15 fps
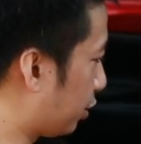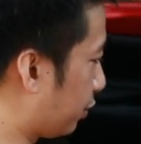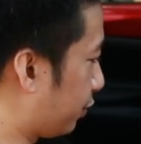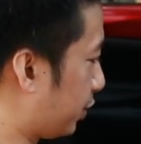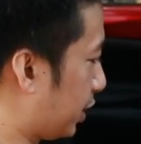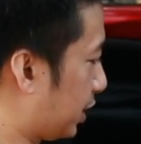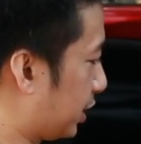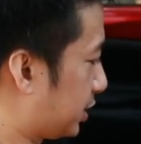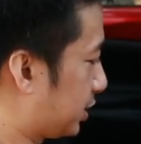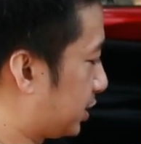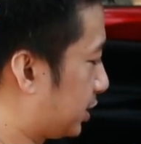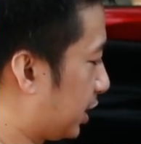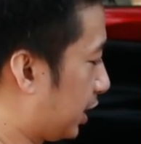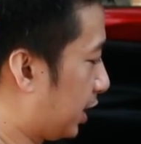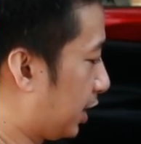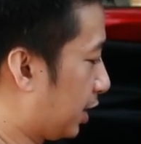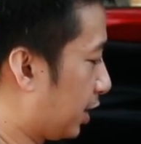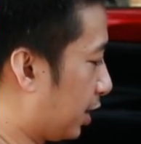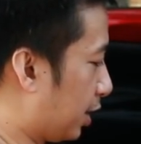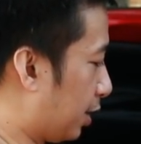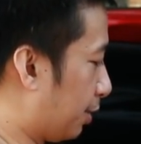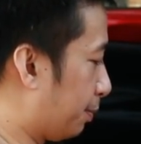of this
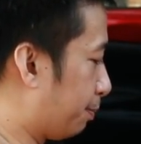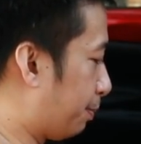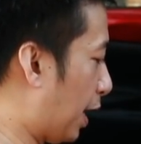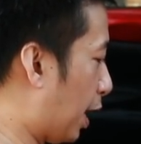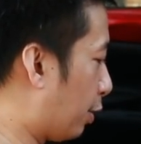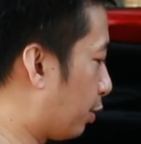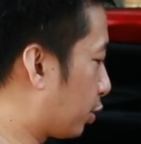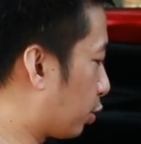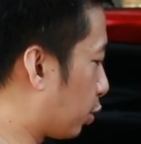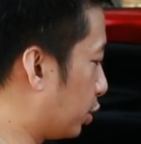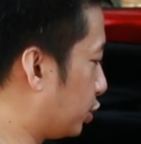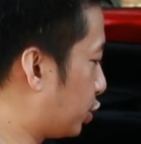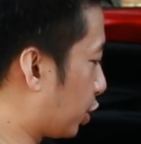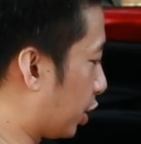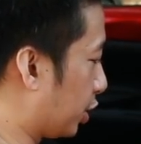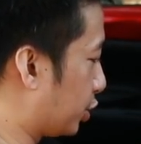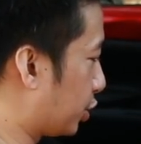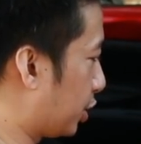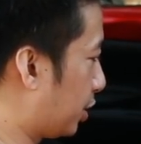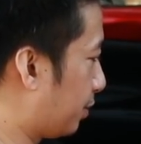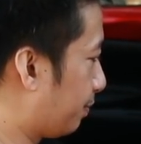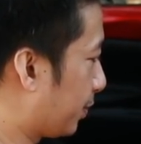power cord
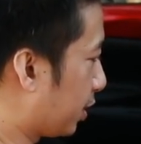charger,